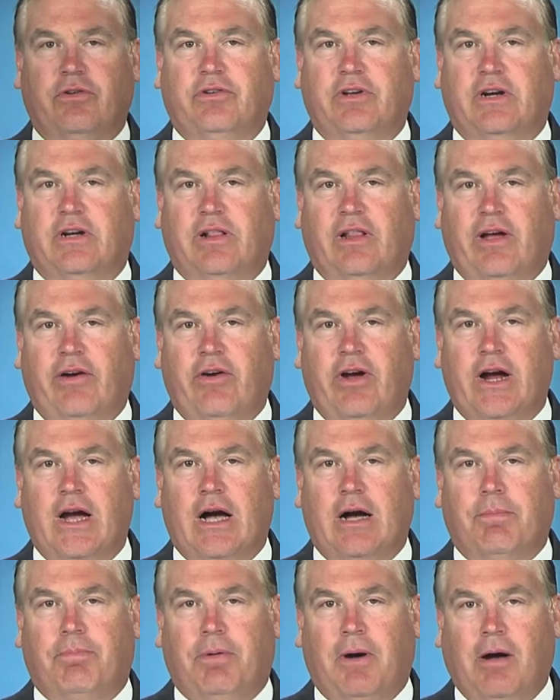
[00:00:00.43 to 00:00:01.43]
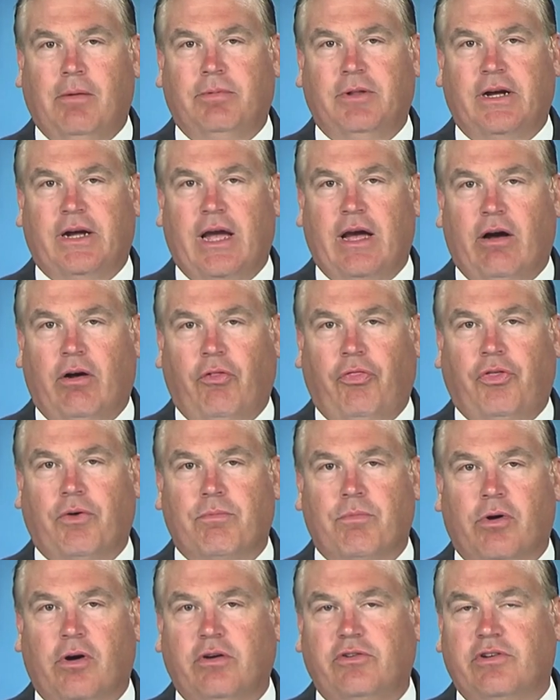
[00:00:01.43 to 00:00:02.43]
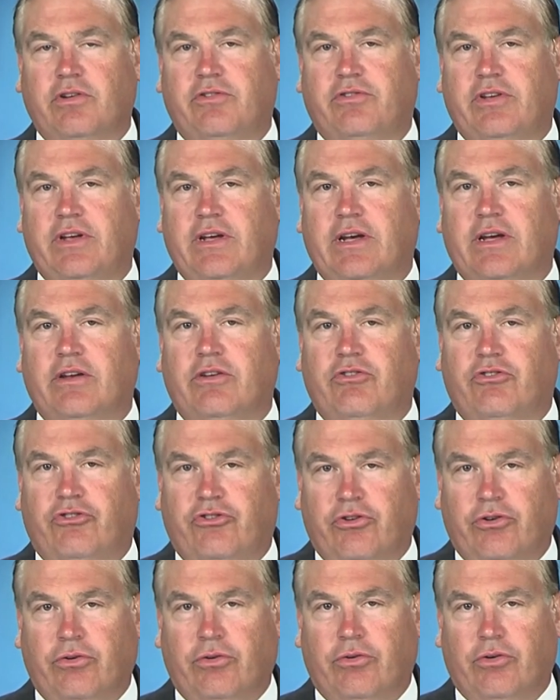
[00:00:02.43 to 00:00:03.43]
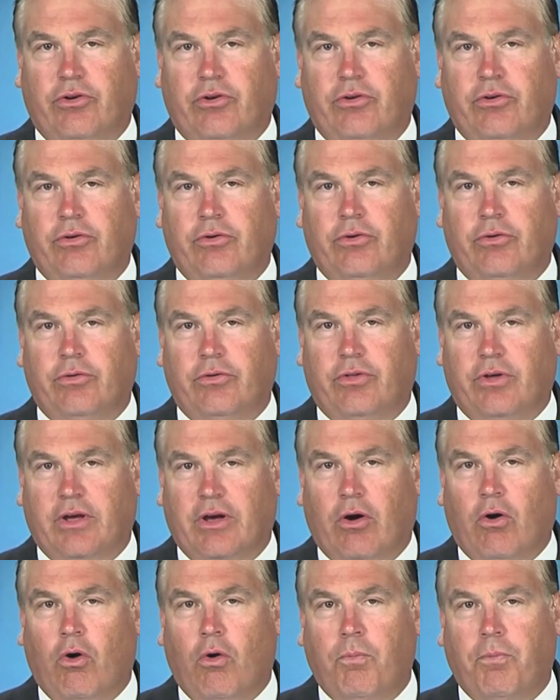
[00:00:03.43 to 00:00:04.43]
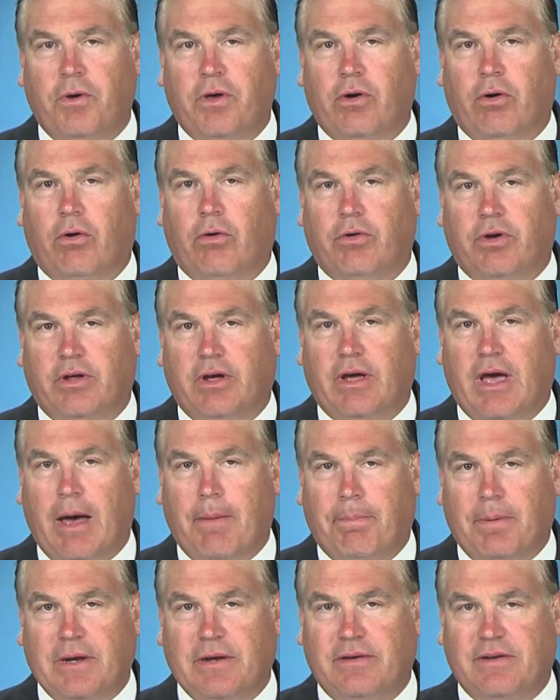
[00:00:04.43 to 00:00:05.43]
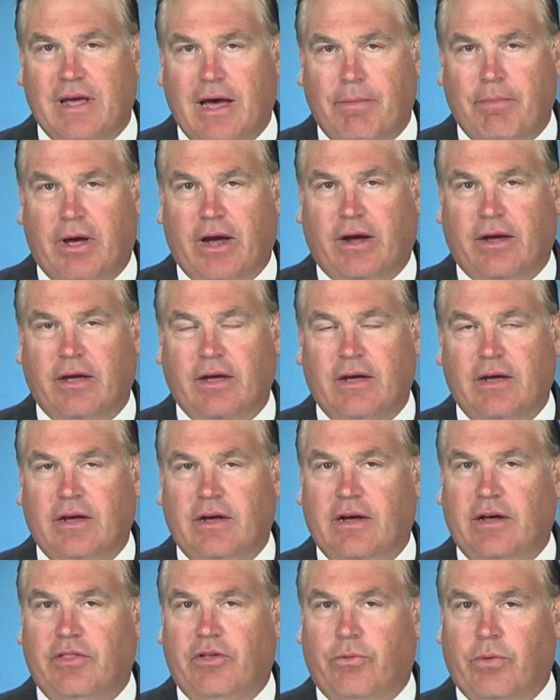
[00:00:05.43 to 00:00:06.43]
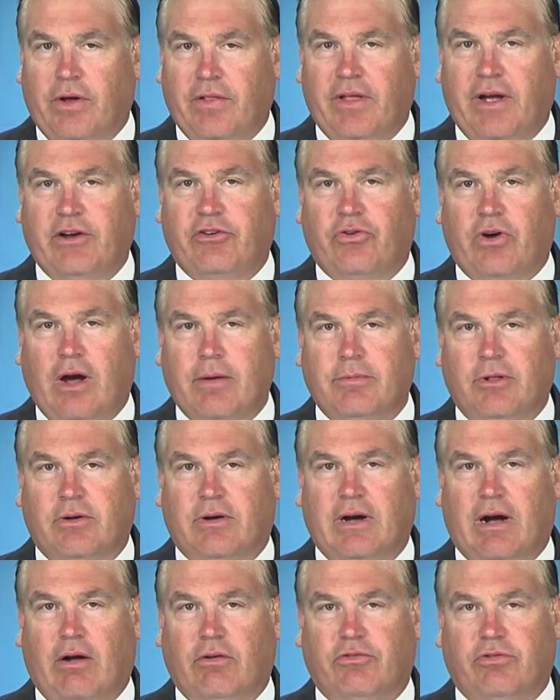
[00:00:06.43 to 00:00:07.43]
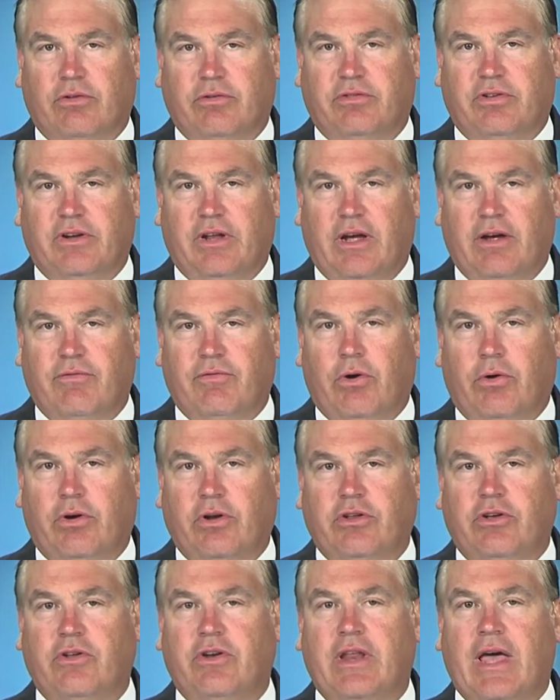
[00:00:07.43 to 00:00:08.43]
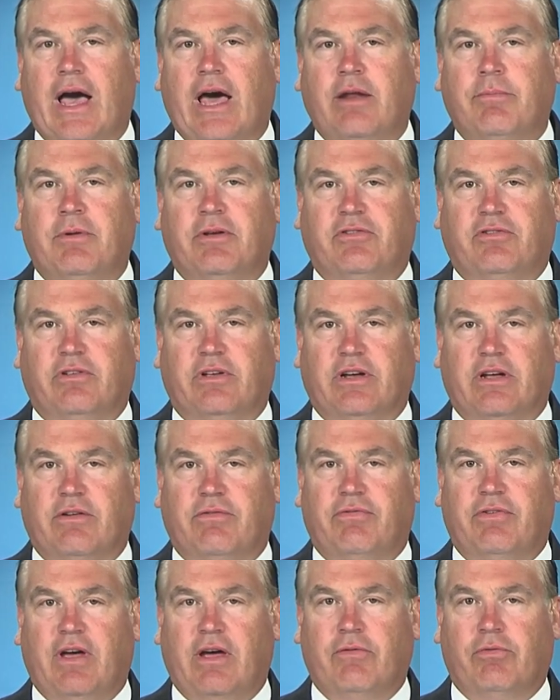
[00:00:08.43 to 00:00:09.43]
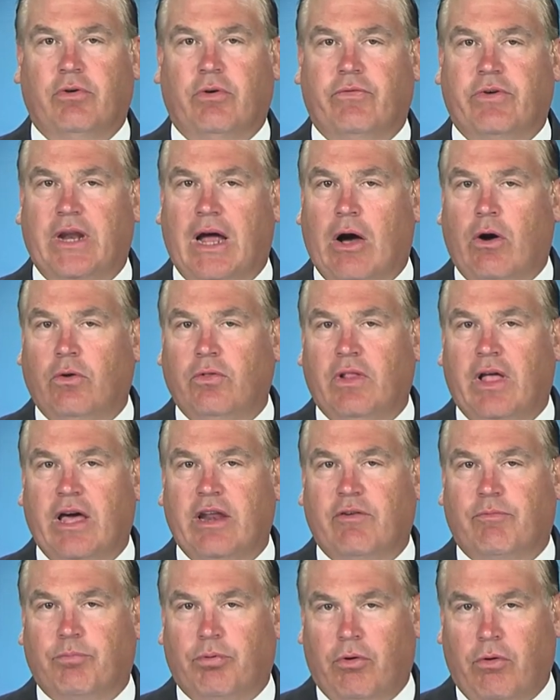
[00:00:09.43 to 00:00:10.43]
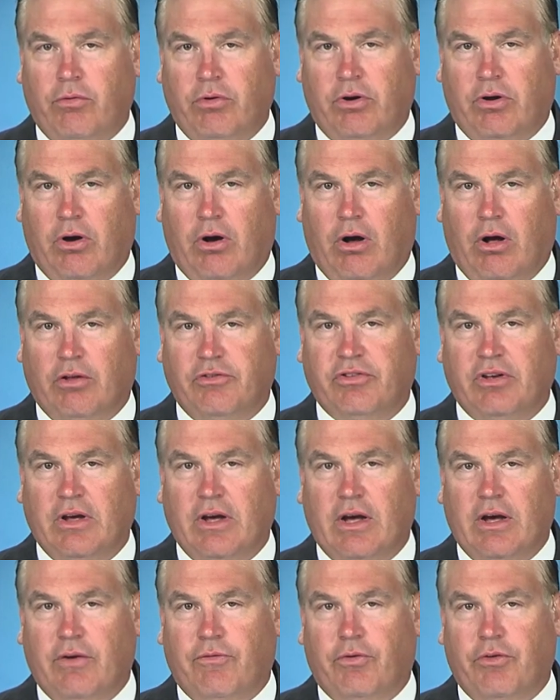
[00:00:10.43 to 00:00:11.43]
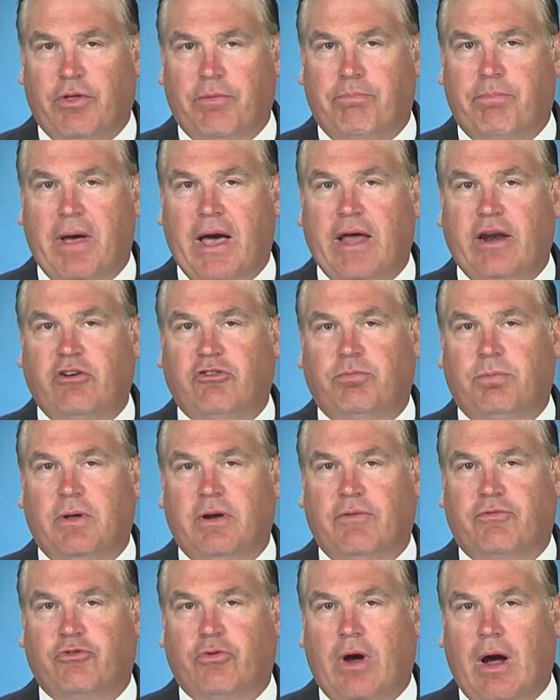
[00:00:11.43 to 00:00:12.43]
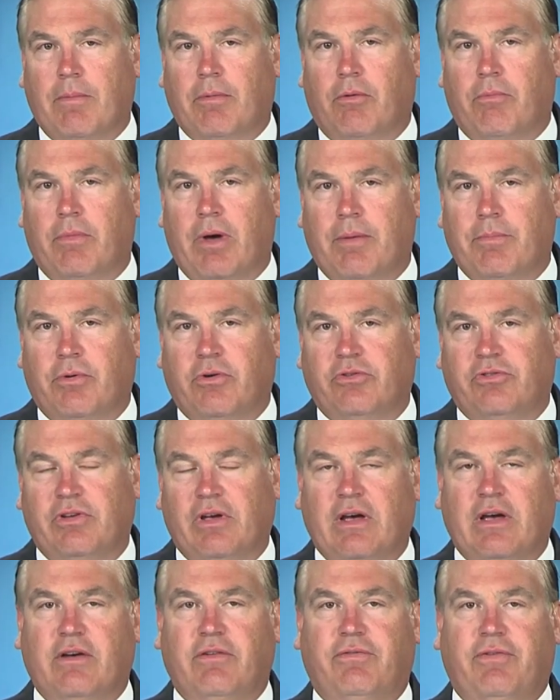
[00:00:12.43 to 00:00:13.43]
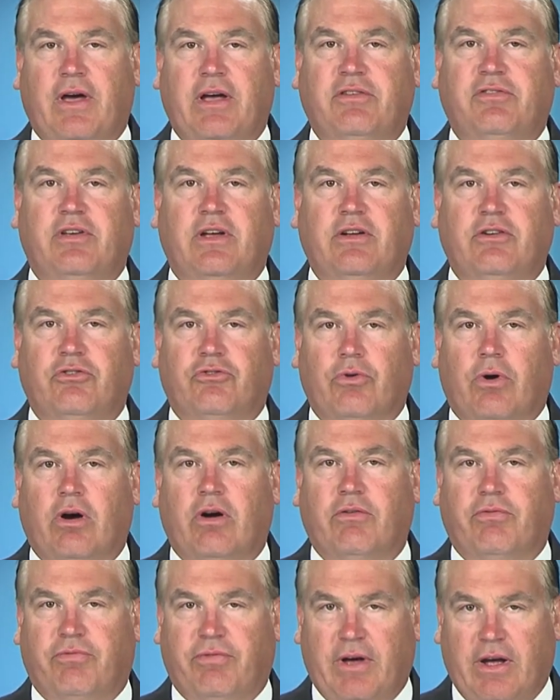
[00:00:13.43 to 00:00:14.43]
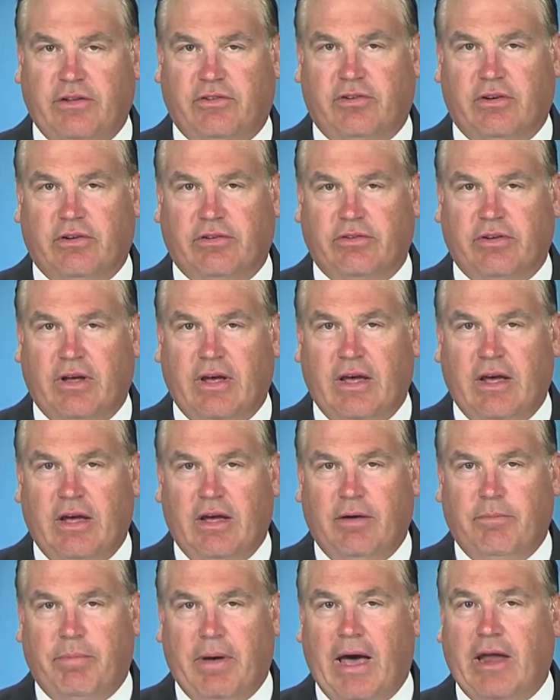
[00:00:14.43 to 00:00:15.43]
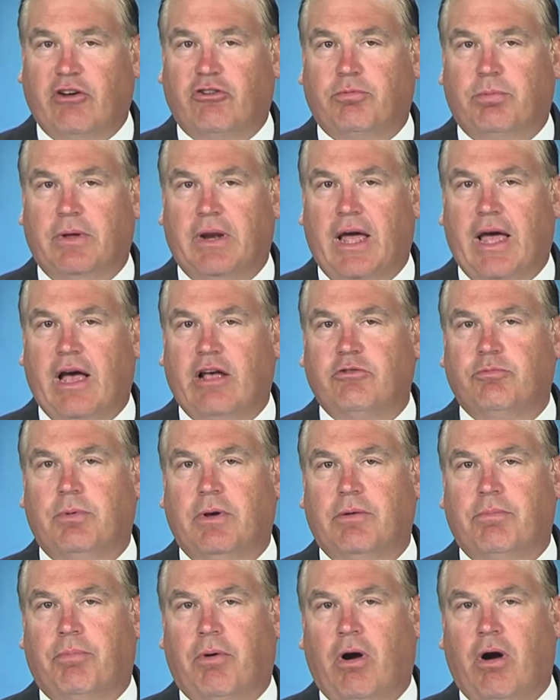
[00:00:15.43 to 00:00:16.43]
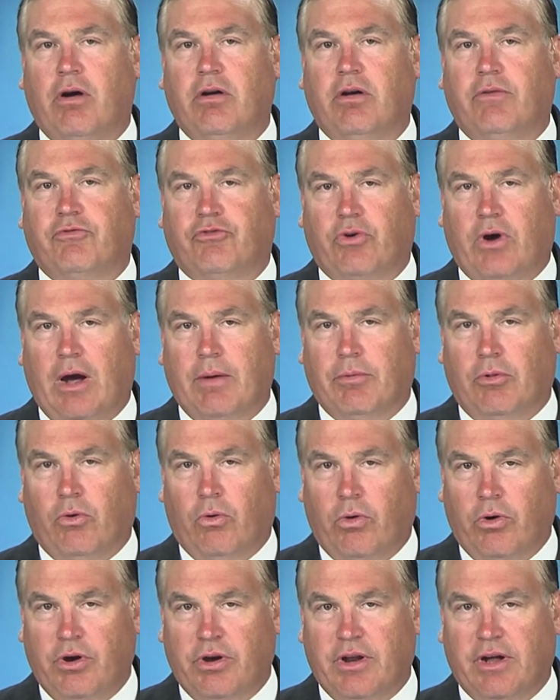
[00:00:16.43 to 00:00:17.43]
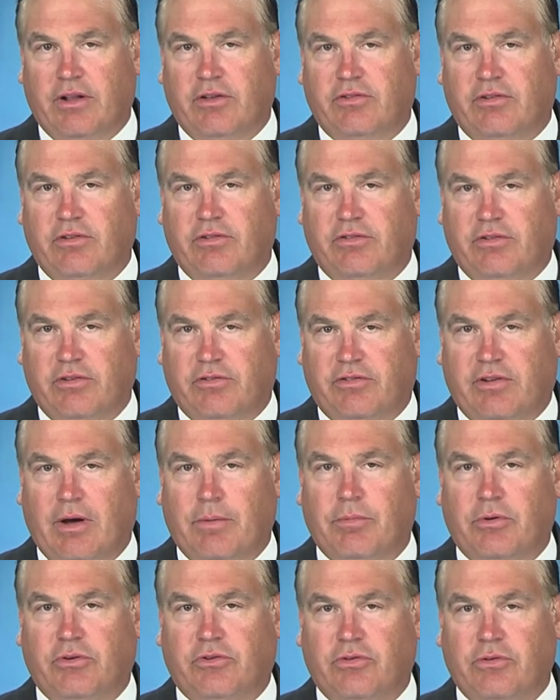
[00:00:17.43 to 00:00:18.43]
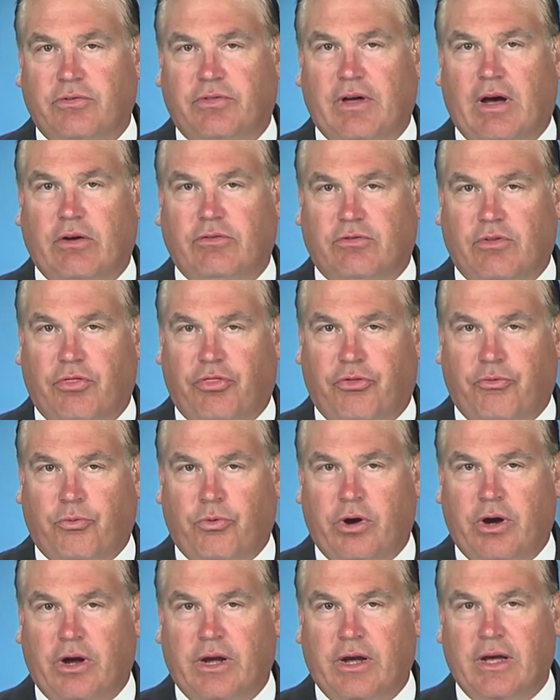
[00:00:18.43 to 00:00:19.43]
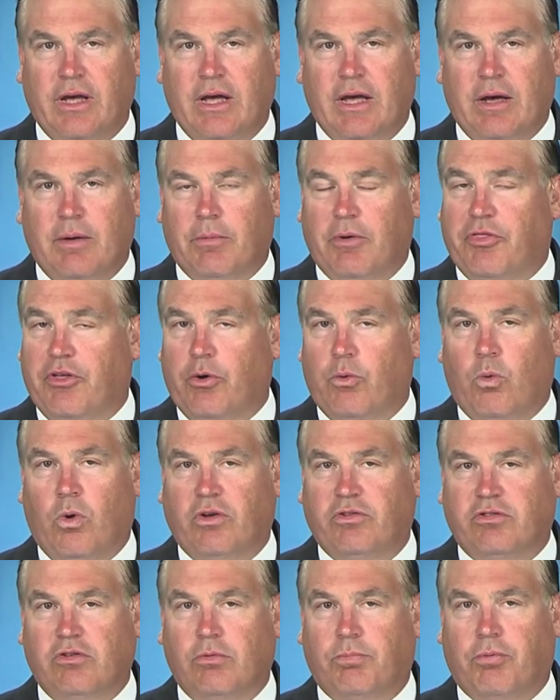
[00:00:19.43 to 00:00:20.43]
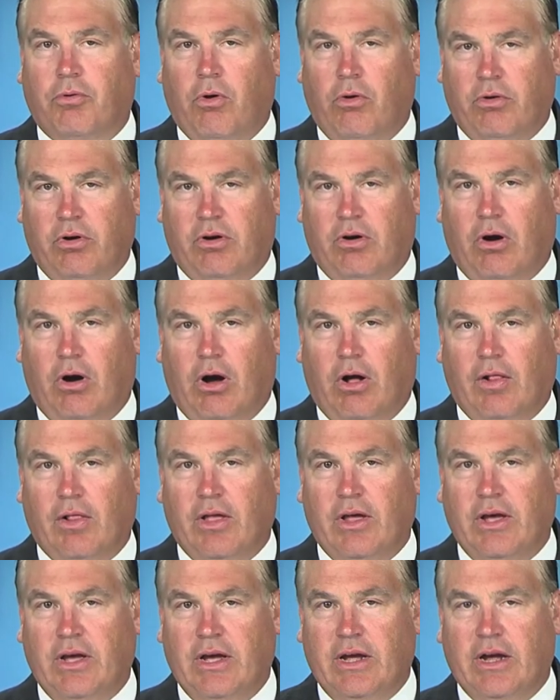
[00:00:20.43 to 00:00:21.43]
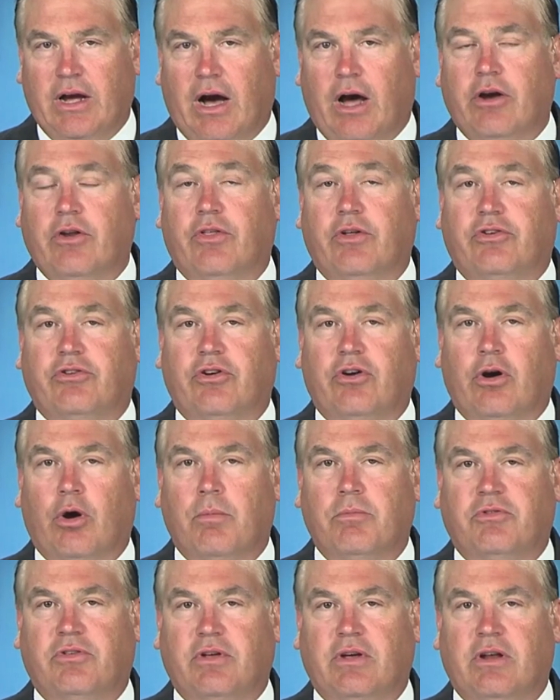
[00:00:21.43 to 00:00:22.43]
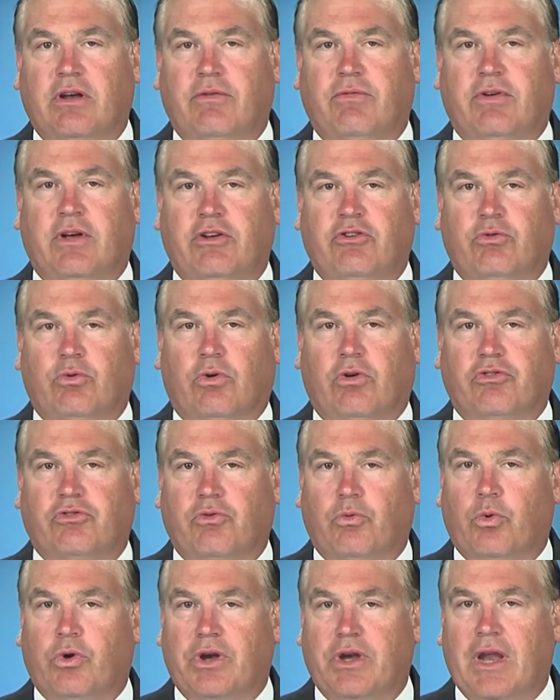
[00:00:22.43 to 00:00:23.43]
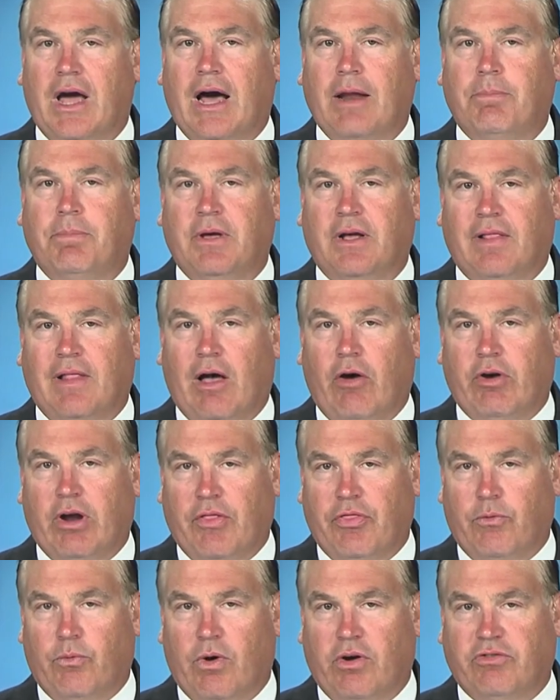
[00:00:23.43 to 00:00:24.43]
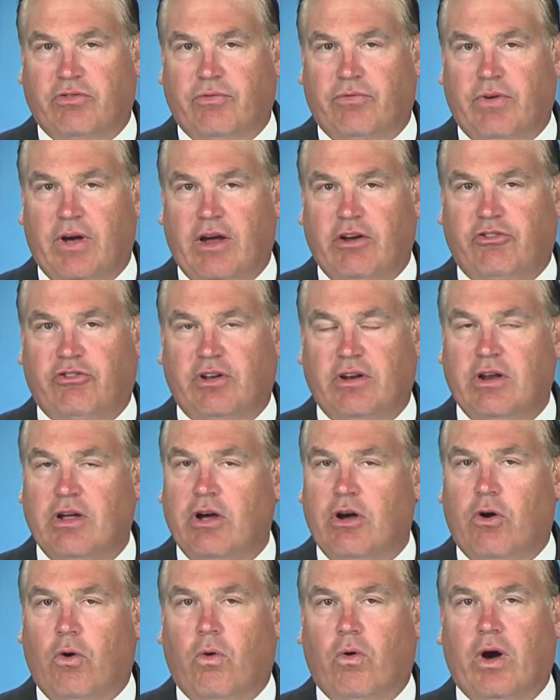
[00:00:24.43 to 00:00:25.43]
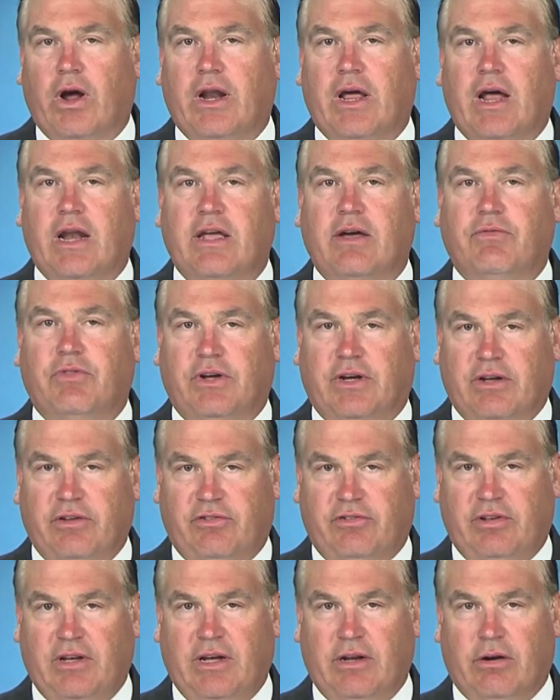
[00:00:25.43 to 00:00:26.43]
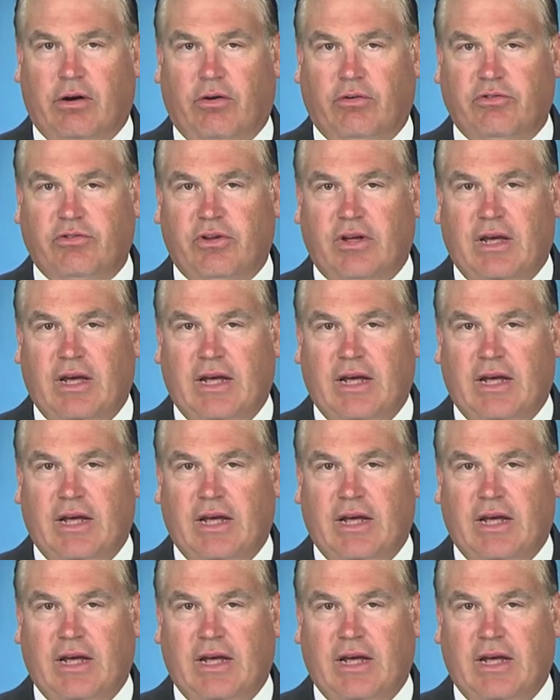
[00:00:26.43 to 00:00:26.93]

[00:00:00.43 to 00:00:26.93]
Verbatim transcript: declaring a public health emergency in June due to the opioid epidemic, the Red Lake Tribal Council today voted unanimously in favor of an outline of protocols for the banishment of tribal members facing drug offenses. Banishment has been part of tribal ordinance since December 2003, but there was no protocol. Under the terms, the individuals would not be allowed on the reservation or at any of the casinos.